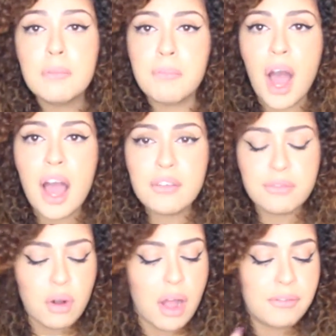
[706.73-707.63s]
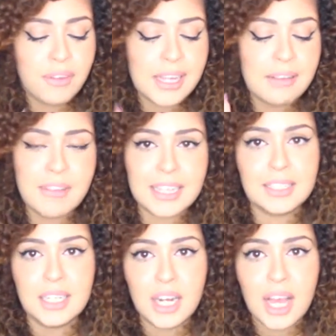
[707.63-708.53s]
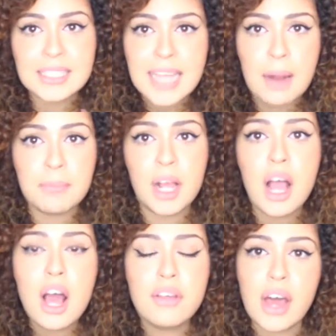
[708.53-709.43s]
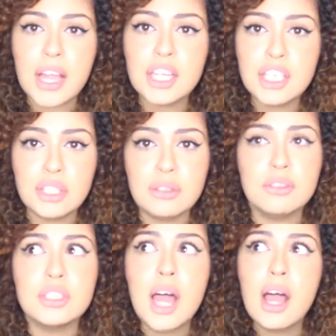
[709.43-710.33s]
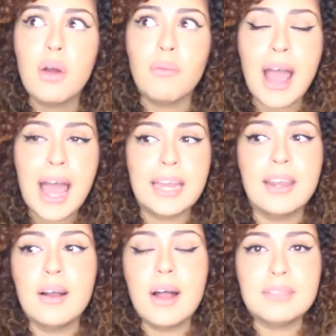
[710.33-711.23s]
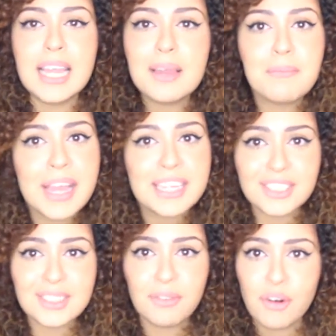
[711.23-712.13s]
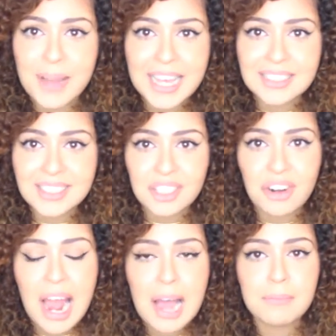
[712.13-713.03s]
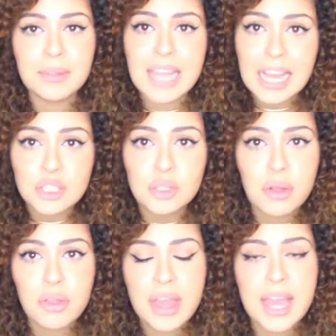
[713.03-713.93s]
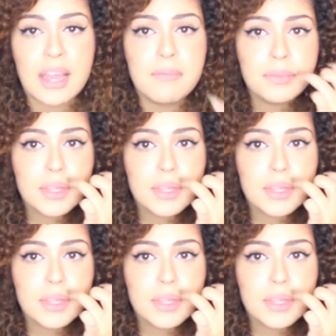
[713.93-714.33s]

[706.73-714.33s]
But I thought I'd fully invest in a nice camera that I can use when I'm taking pics for my Instagram, that sort of thing,